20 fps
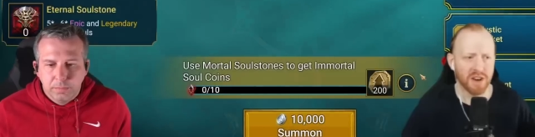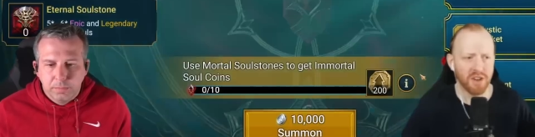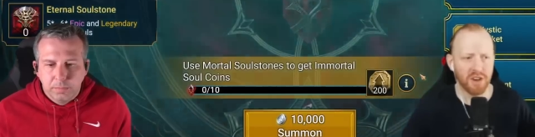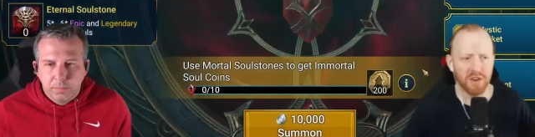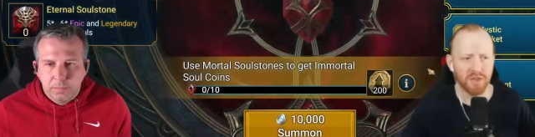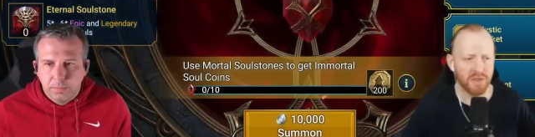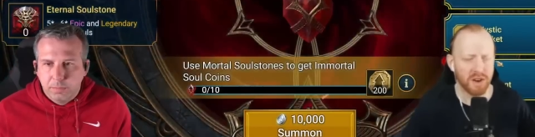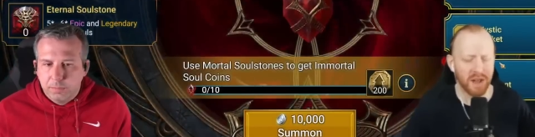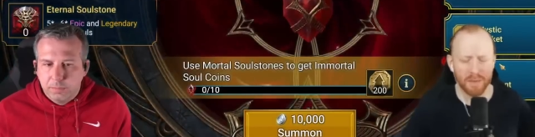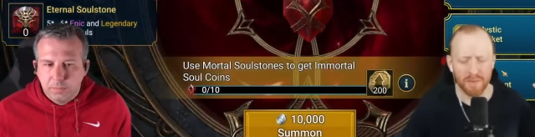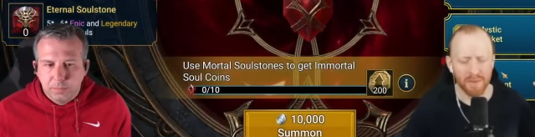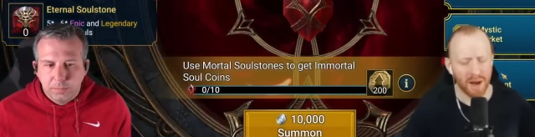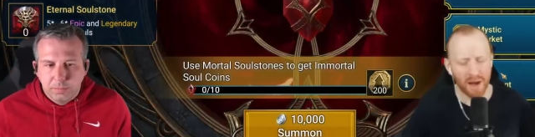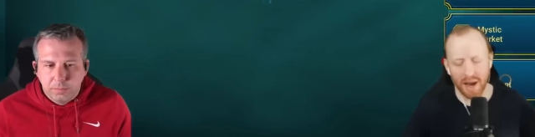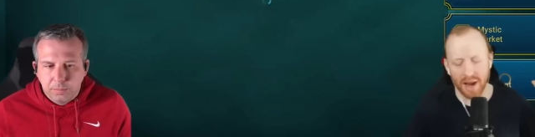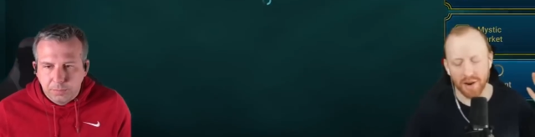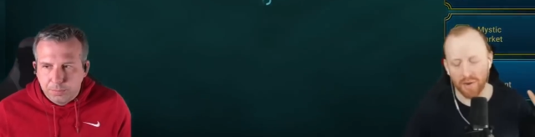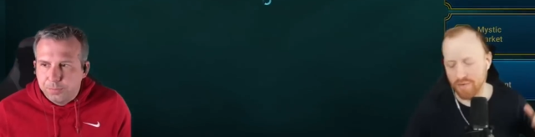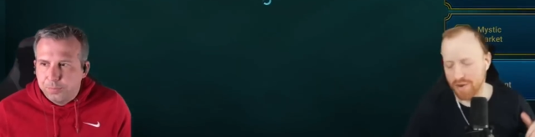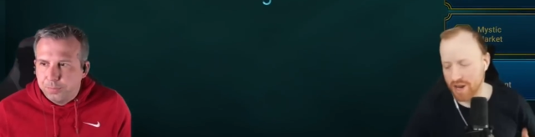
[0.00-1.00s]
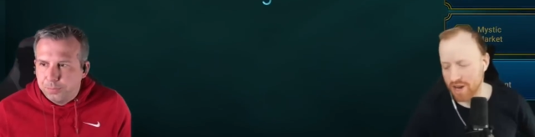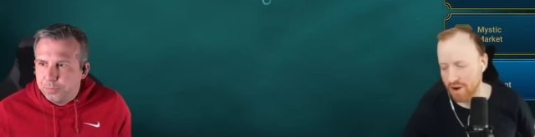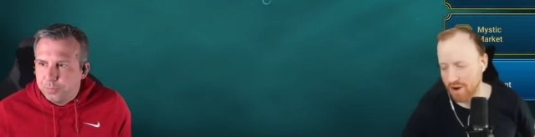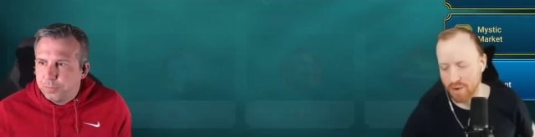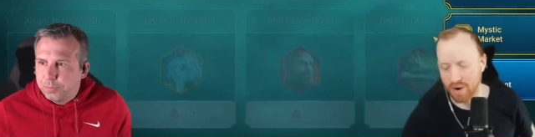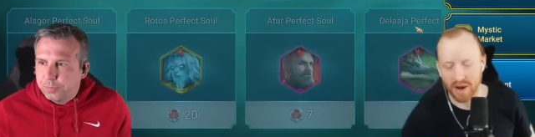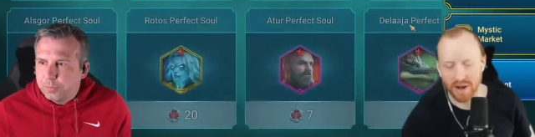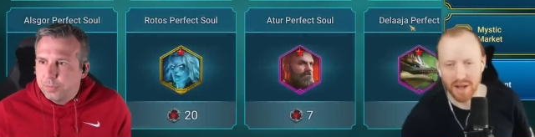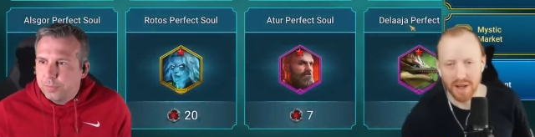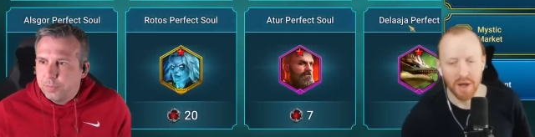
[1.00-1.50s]
Speaker 1: nerfing him i don't really
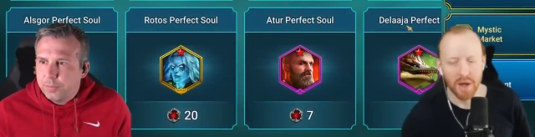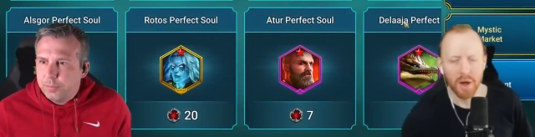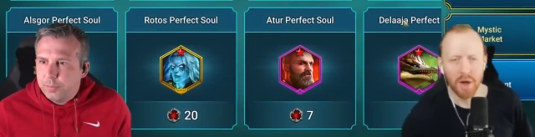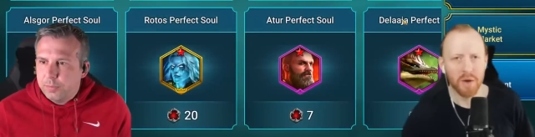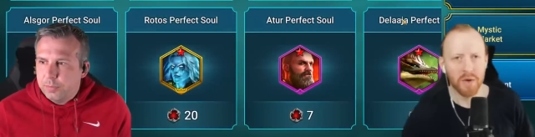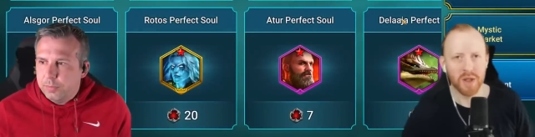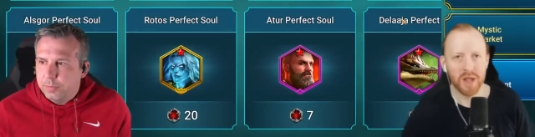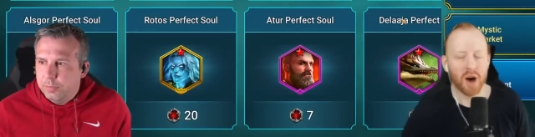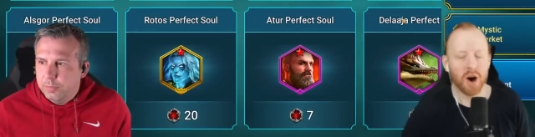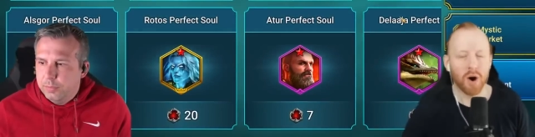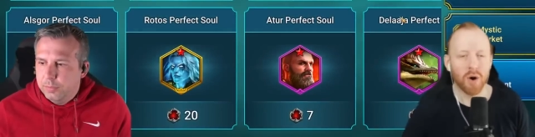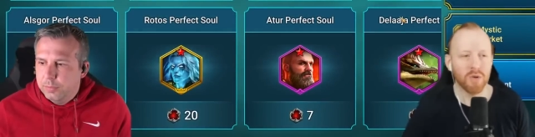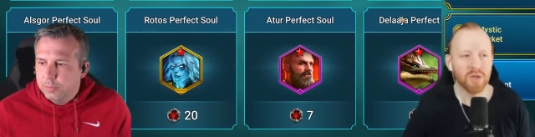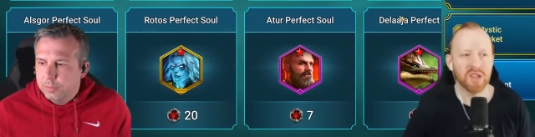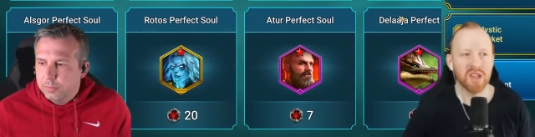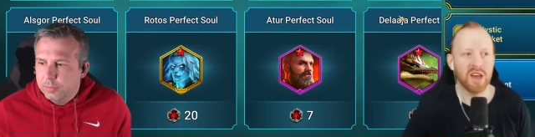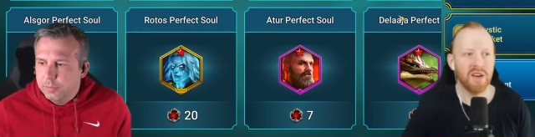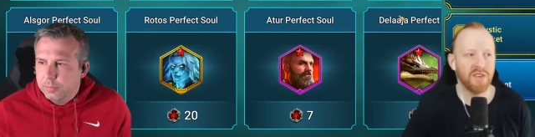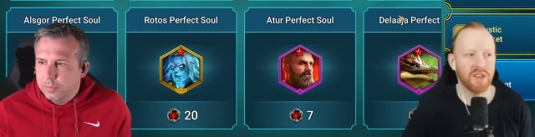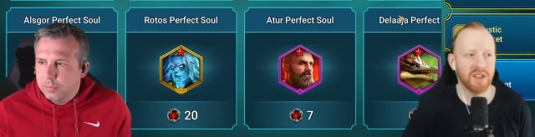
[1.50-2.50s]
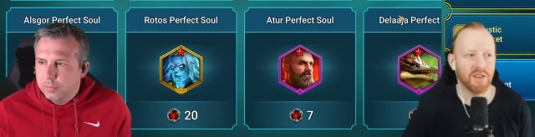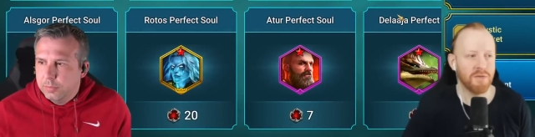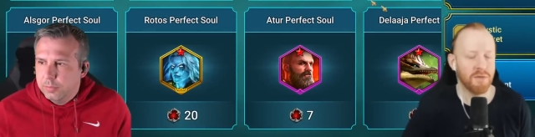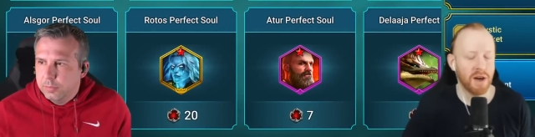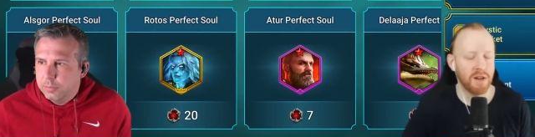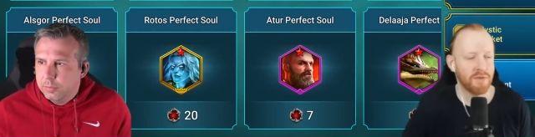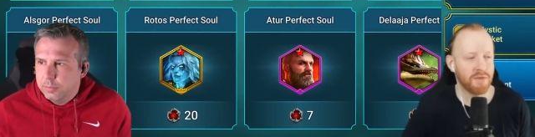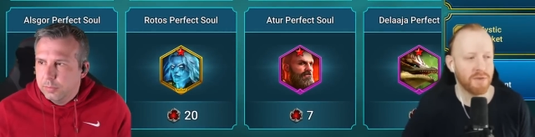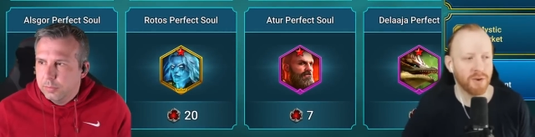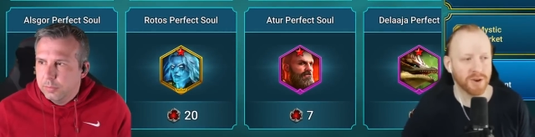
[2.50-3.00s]
know what there's a whole series of
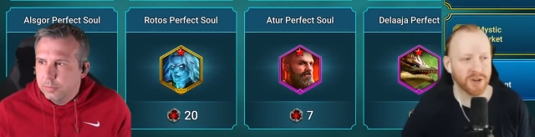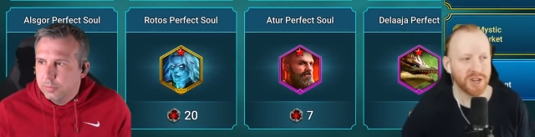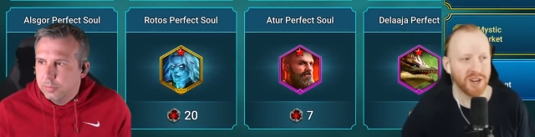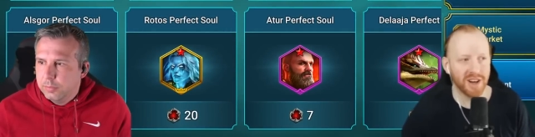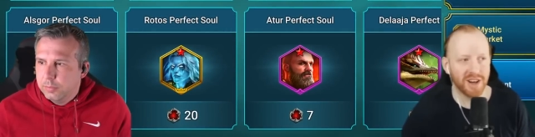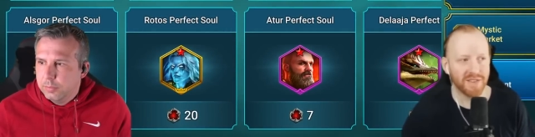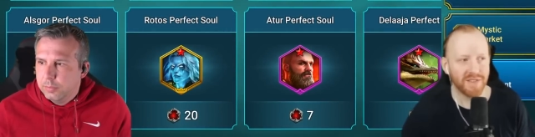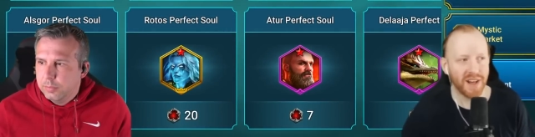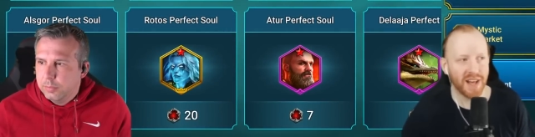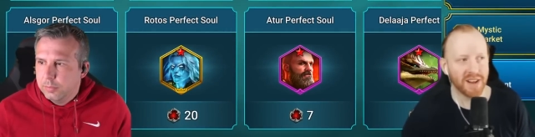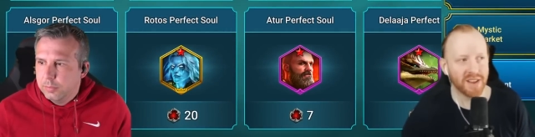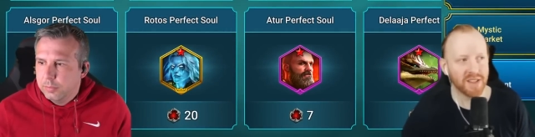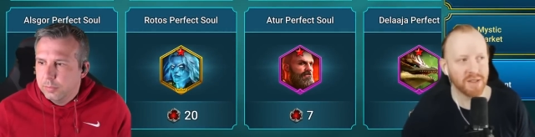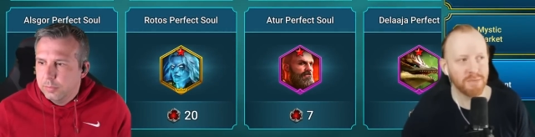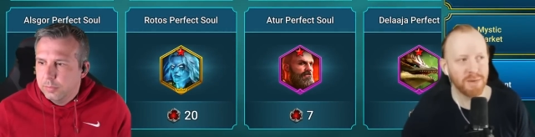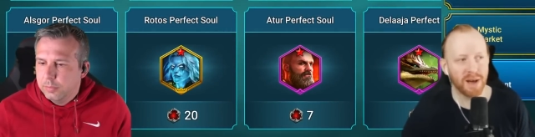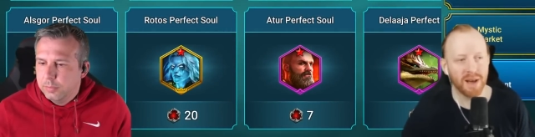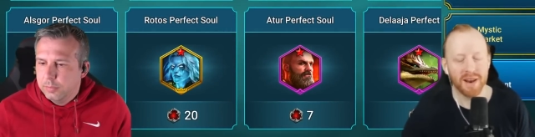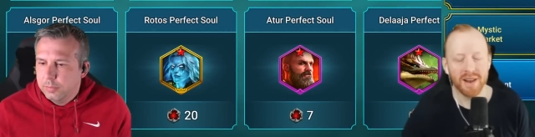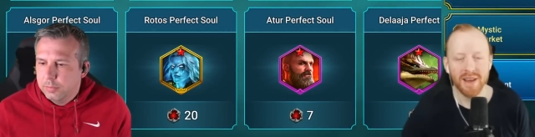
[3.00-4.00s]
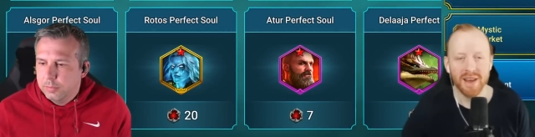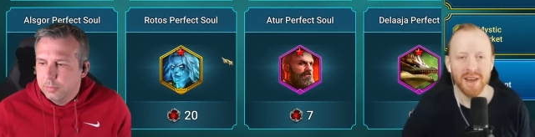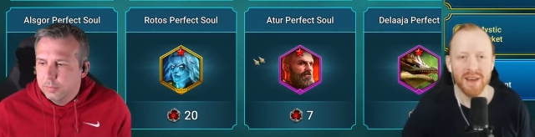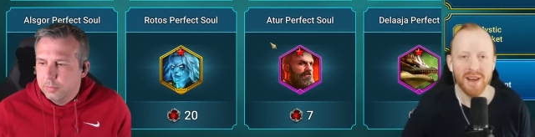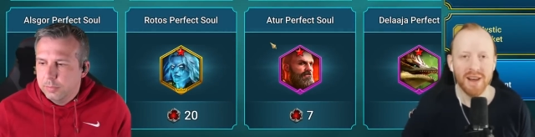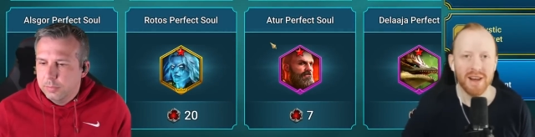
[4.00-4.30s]
unfortunate events but